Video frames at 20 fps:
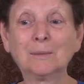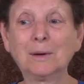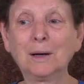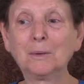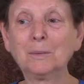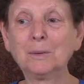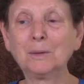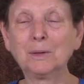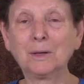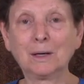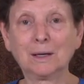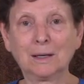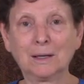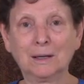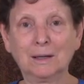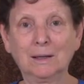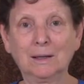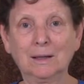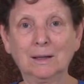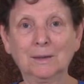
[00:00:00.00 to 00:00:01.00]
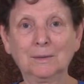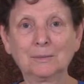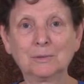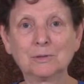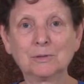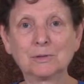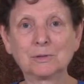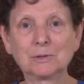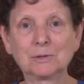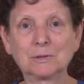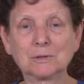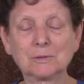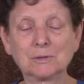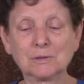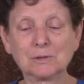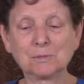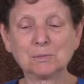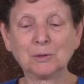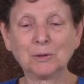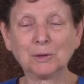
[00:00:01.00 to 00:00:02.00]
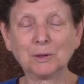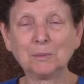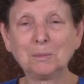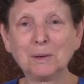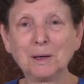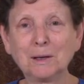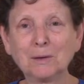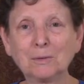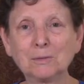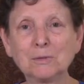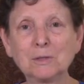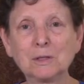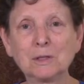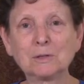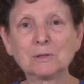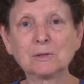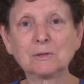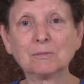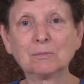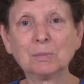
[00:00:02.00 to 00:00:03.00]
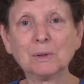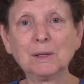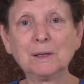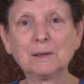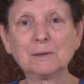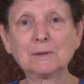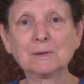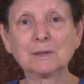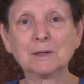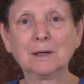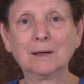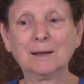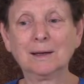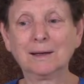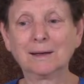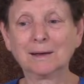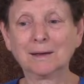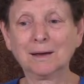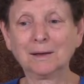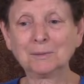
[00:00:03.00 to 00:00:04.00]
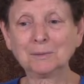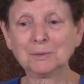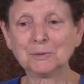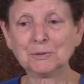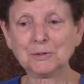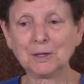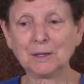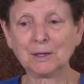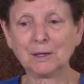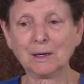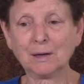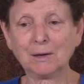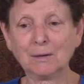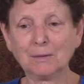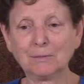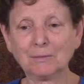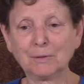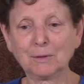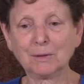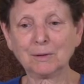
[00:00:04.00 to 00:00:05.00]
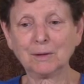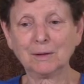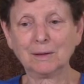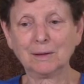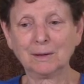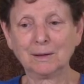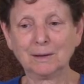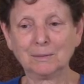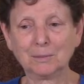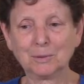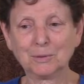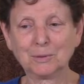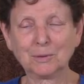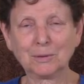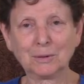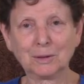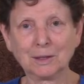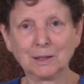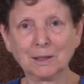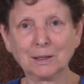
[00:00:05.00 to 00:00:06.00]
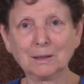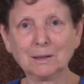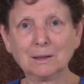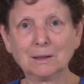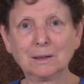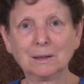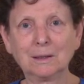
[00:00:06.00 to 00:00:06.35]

Why would I? It would just spoil my own sense of peace. God will take care of her, poor thing.